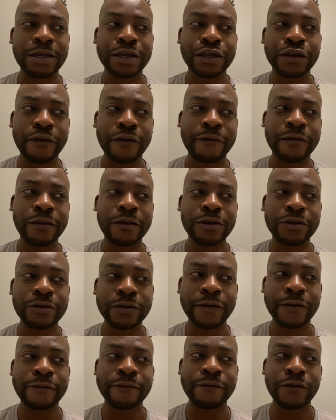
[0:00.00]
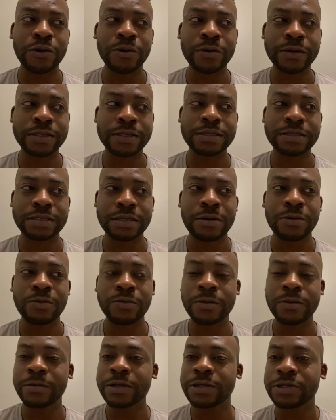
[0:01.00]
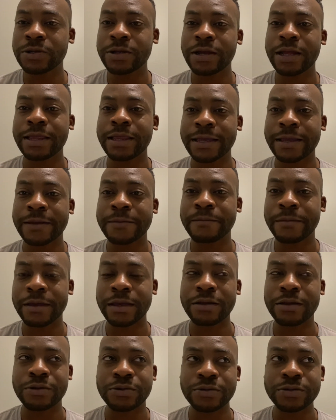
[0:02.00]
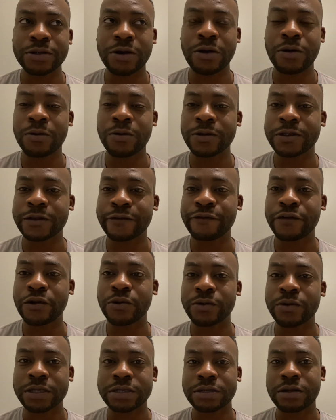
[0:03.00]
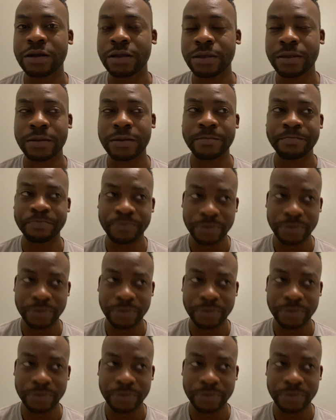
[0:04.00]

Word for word: You're literally focused. Women do not like a man who's always focused on them.